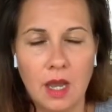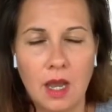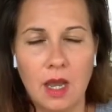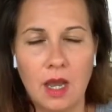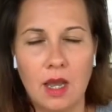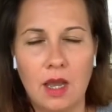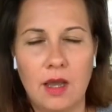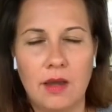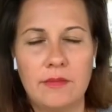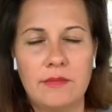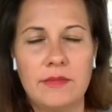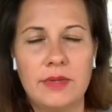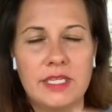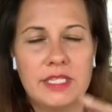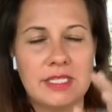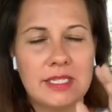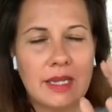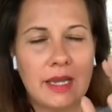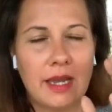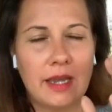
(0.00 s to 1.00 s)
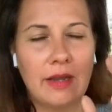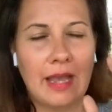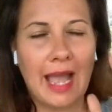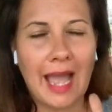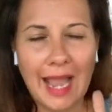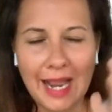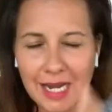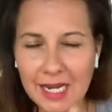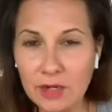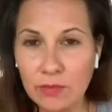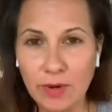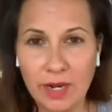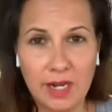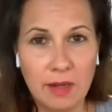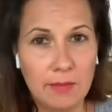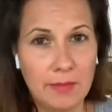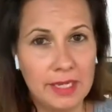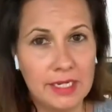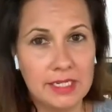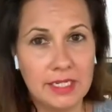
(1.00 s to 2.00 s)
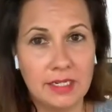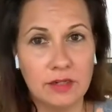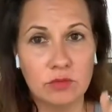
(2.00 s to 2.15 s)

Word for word: Um, it's I highly recommend it.